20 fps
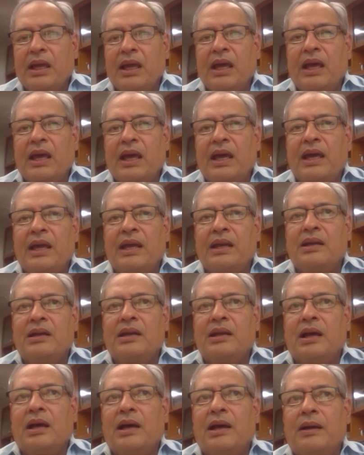
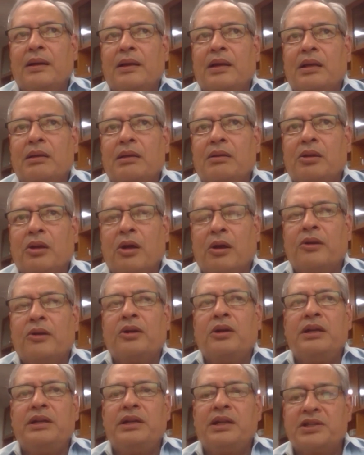And not
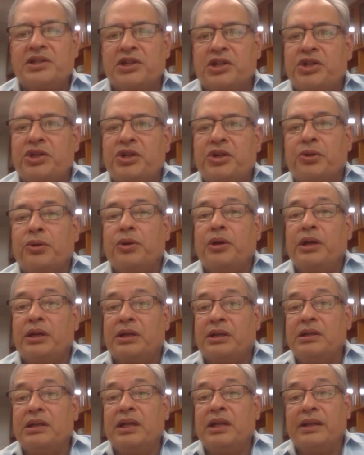only does it show
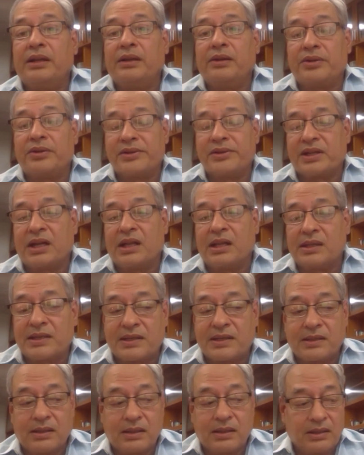it in
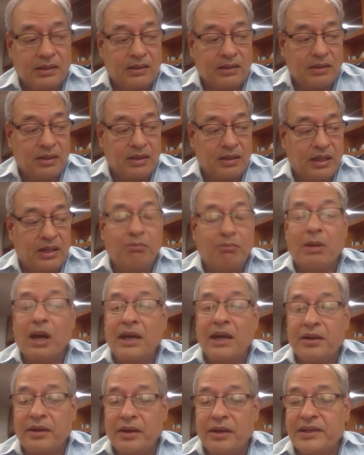results in
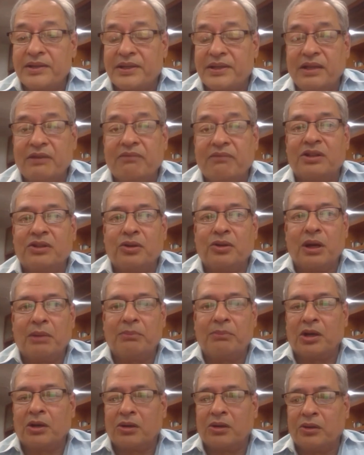my race, even though
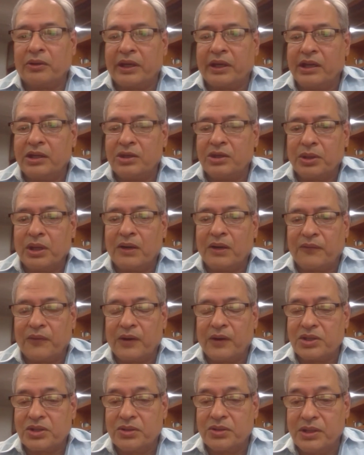I'm not looking into
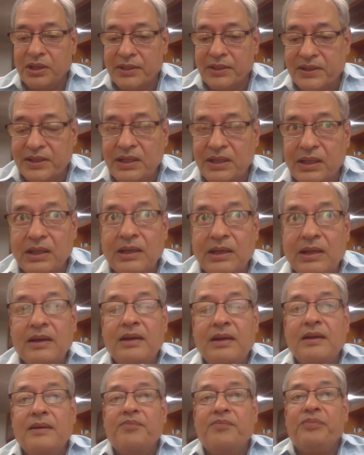airfares to DC,
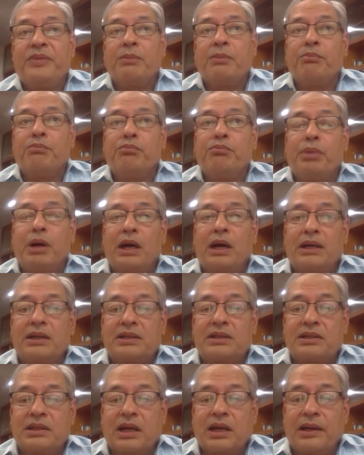
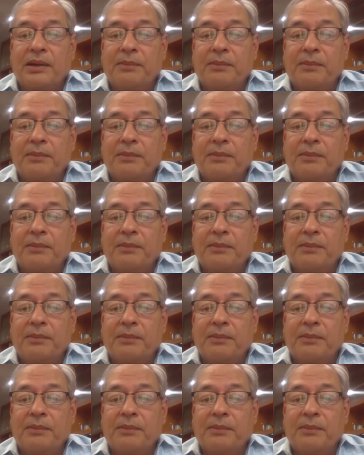but